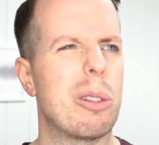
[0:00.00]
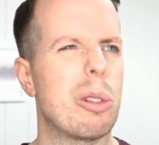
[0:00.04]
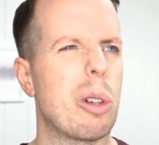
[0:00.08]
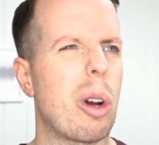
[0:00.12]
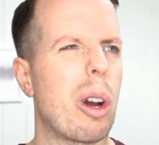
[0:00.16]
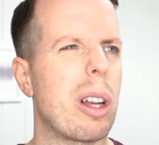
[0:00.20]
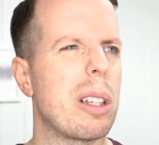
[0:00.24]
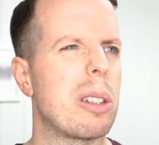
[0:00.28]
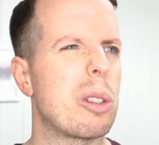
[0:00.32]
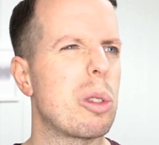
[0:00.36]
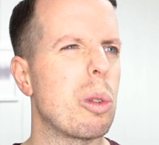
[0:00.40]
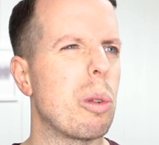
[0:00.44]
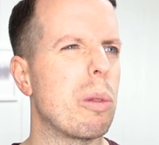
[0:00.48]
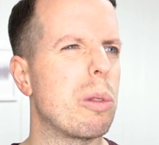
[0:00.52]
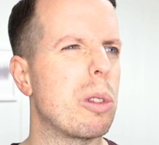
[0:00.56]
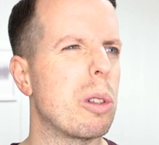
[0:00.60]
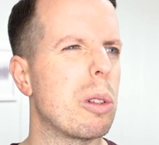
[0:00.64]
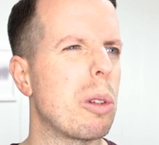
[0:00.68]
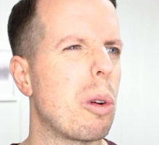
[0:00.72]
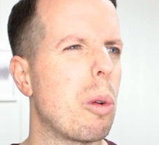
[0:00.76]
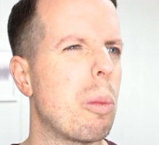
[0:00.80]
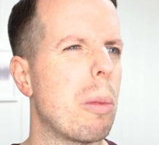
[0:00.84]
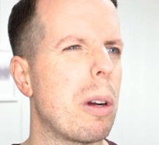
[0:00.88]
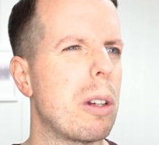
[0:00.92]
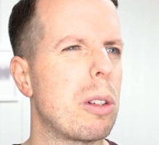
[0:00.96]
I sort of
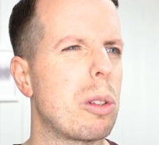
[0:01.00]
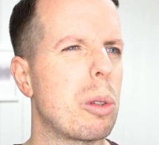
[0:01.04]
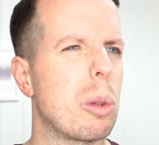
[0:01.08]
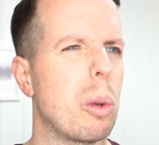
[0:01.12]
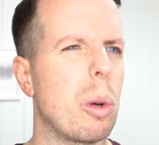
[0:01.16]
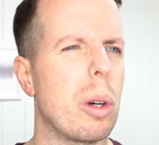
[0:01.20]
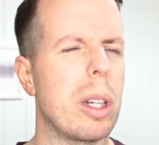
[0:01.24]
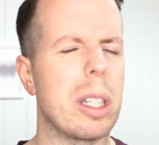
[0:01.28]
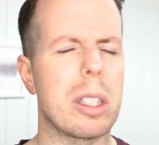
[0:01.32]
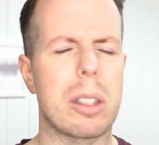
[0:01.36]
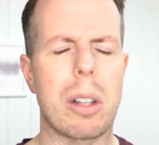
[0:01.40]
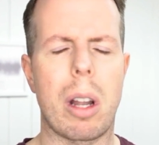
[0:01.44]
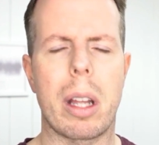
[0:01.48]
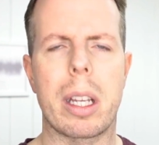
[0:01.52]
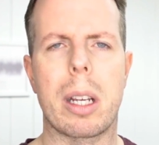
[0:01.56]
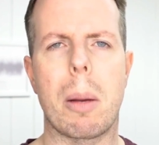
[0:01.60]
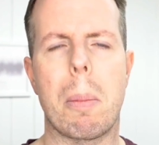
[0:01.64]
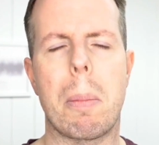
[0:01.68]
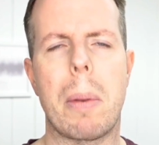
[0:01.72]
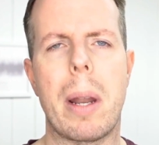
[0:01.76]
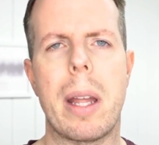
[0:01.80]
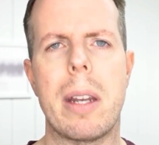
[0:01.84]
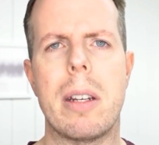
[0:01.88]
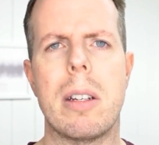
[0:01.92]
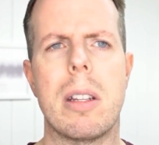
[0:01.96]
just almost thought it was like a
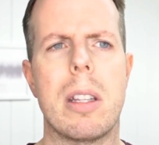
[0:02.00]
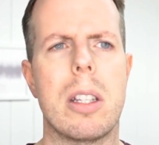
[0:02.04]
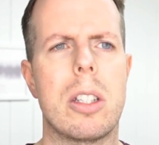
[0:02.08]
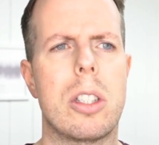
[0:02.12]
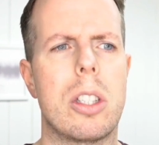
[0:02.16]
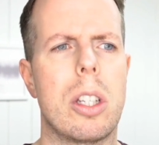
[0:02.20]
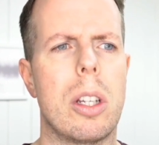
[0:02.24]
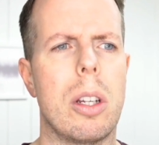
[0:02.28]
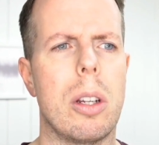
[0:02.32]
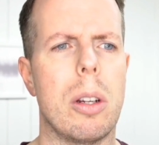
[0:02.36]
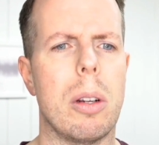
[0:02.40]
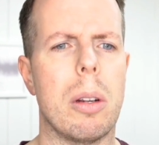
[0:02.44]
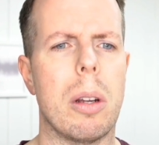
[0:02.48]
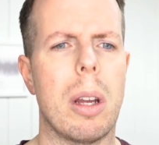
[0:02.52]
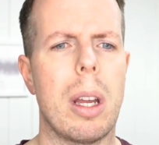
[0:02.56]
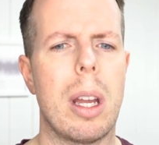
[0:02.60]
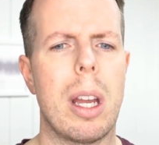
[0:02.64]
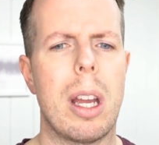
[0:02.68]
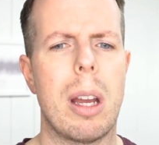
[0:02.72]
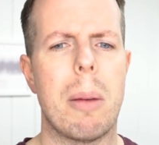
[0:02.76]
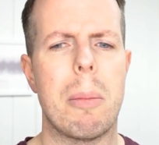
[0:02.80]
blend of the two.